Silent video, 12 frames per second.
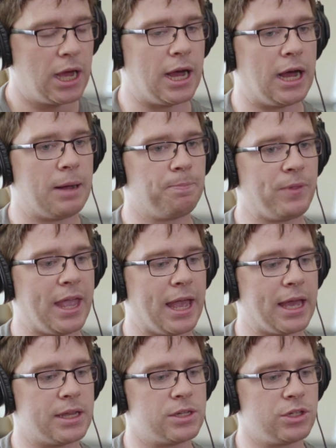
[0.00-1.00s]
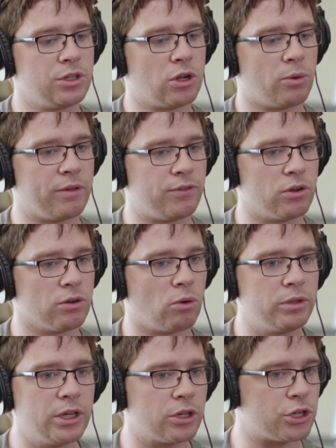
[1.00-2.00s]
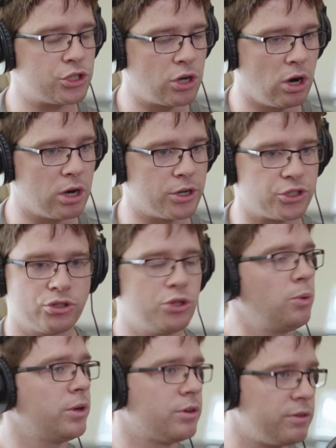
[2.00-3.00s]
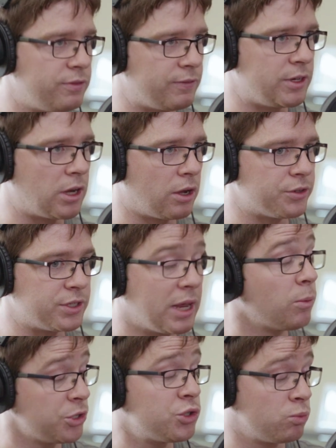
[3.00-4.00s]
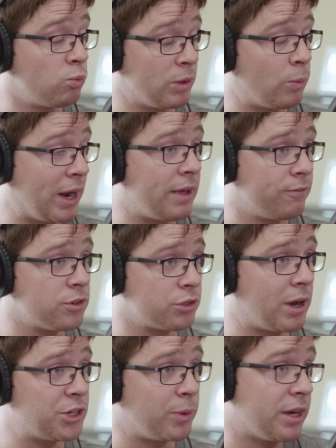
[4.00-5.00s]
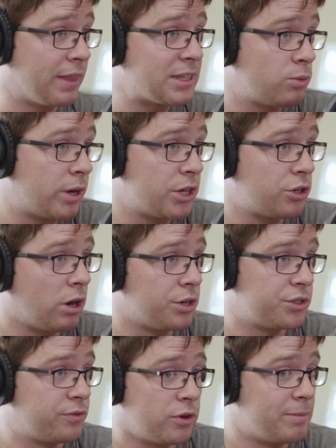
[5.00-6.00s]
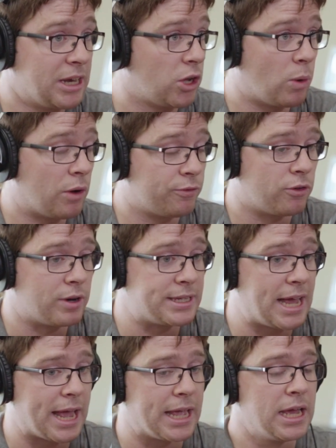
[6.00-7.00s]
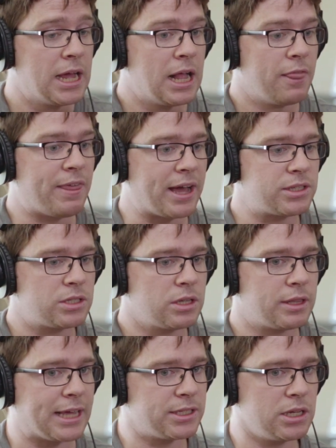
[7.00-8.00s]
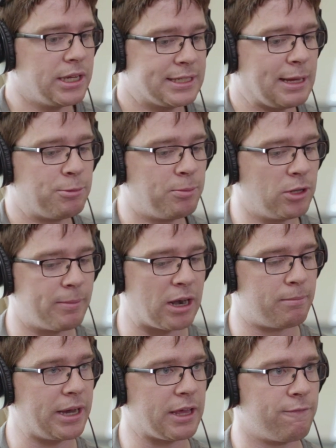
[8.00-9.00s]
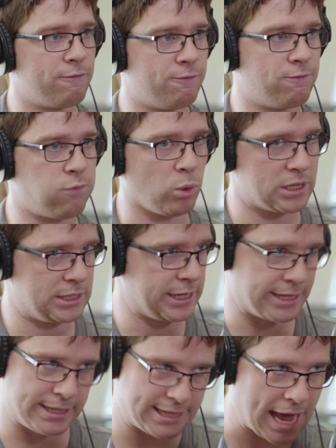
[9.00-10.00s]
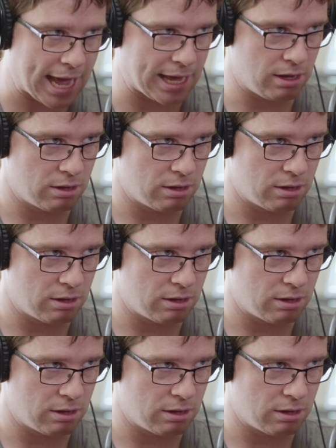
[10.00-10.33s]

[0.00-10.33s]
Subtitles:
And if you're only going to charge $250 a day, which is what, when I first graduated, that's what I charged for me to go out for a day. That's an acceptable amount of money for today.